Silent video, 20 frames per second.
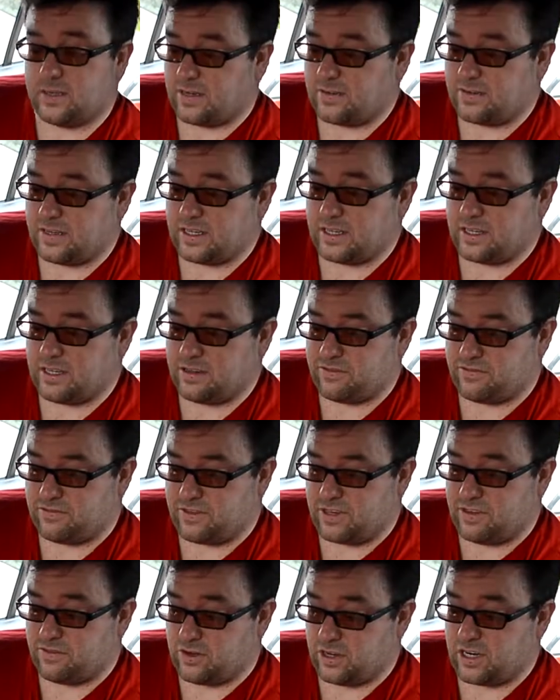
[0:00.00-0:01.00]
I think
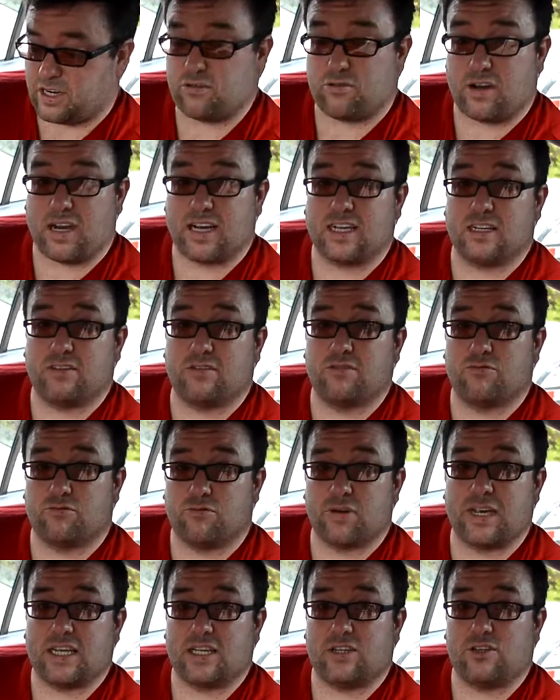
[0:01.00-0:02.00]
you've got a cracking
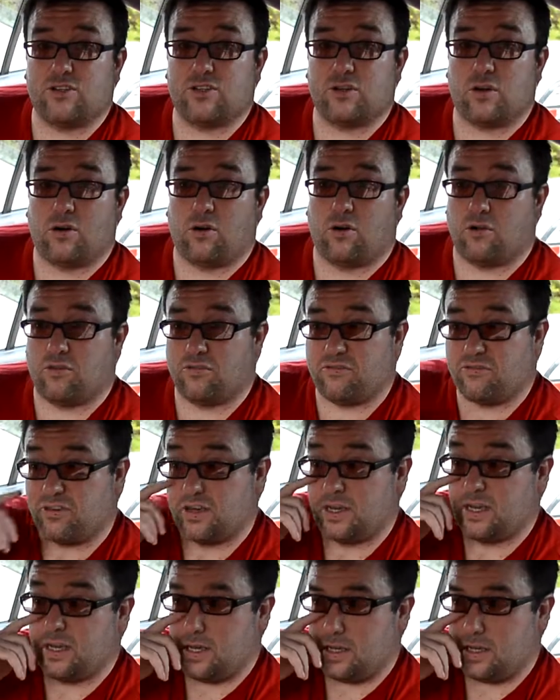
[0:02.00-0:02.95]
range of